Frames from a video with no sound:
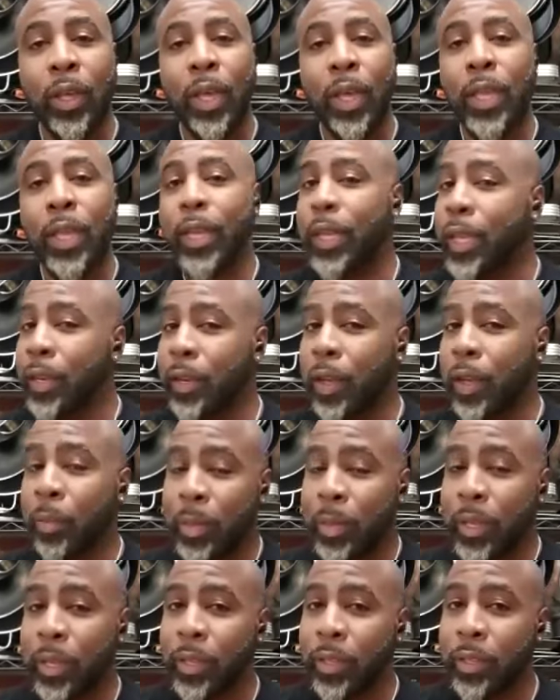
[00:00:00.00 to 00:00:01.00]
And it ended up
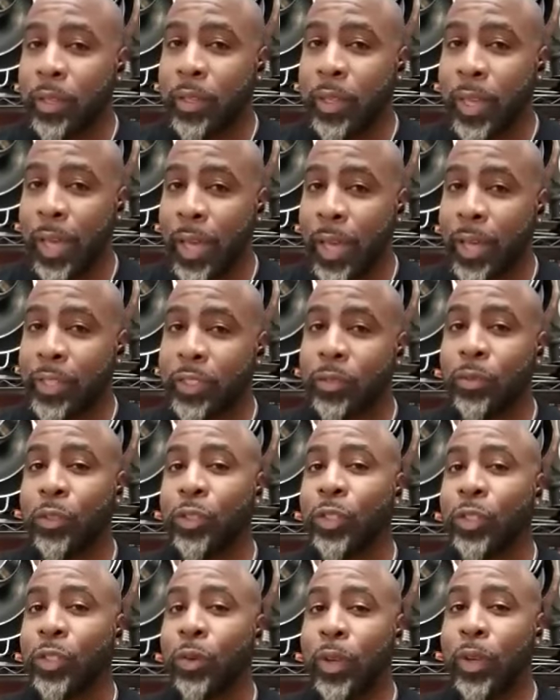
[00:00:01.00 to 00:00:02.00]
being the cast of the
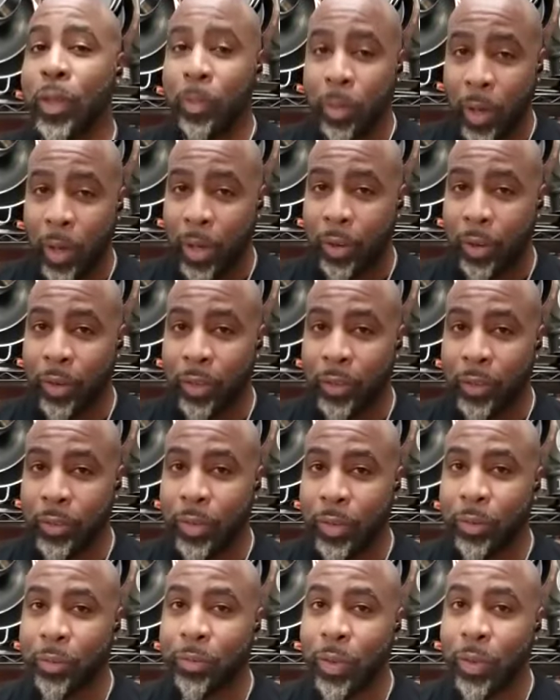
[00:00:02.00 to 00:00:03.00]
show Empire
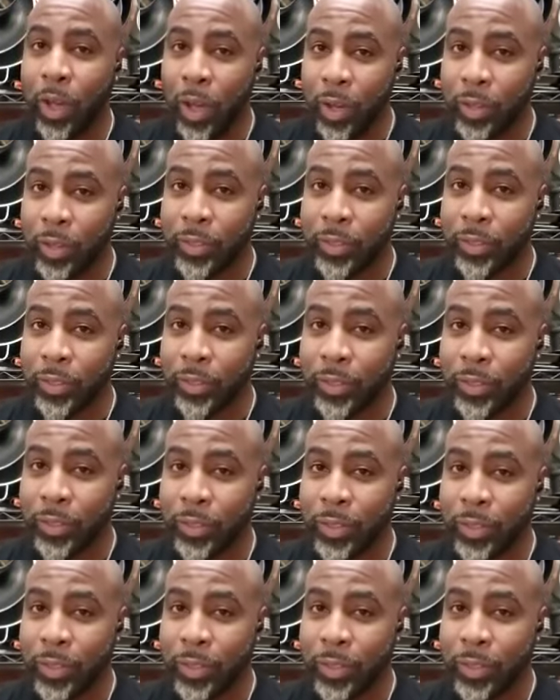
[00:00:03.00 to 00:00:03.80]
on Fox.